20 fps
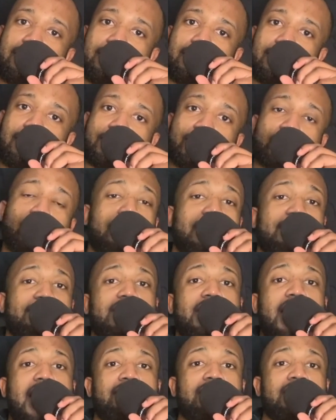So if
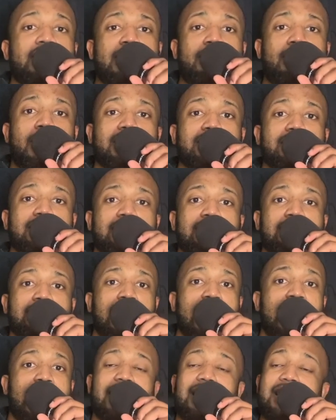you have any questions,
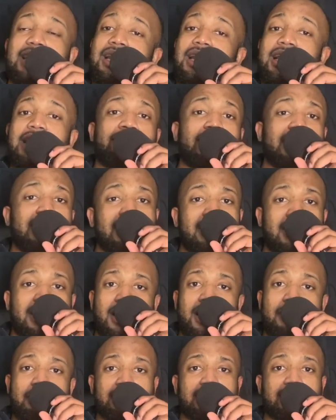leave it in the
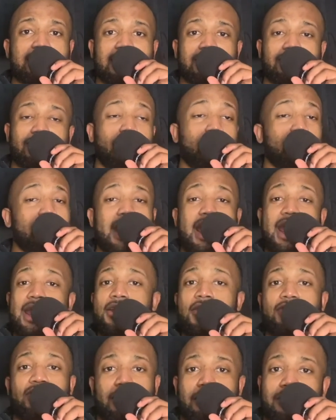comment section on any
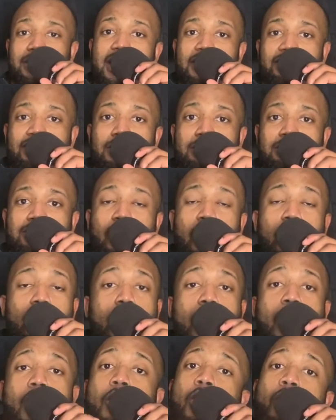of the platforms.
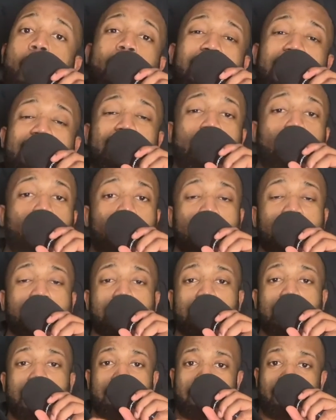Or if you want it to
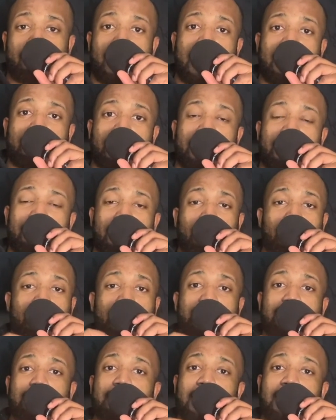be private, if you want it
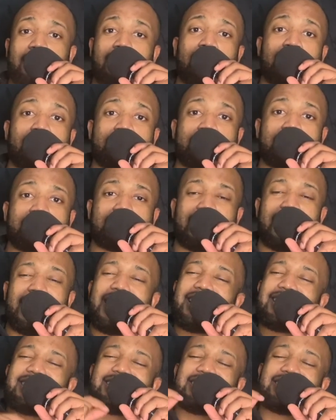to be anonymous,
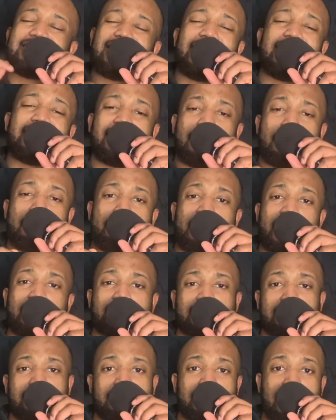send a
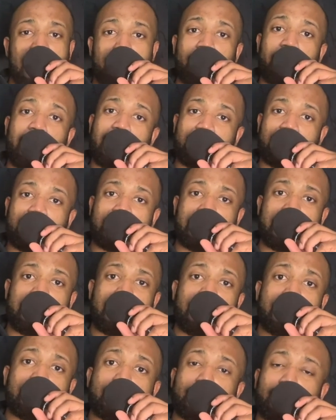message directly
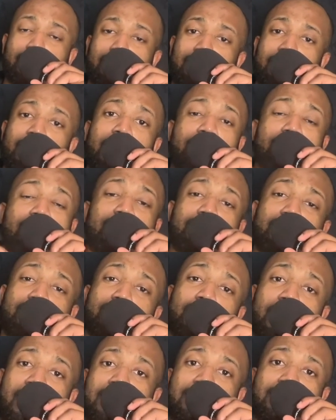to
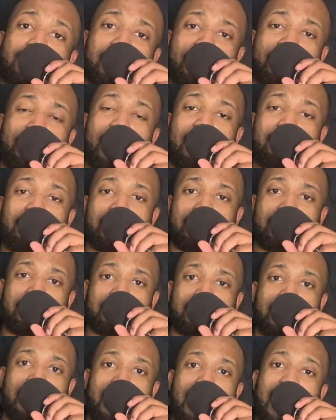
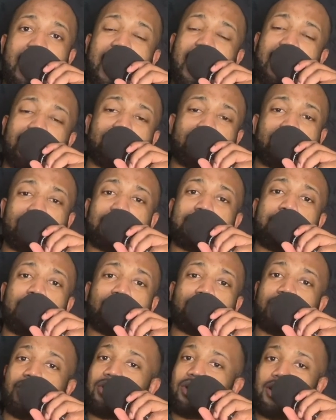
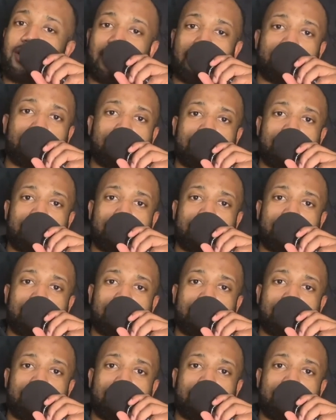thejourneytofatherhood@gmail.com.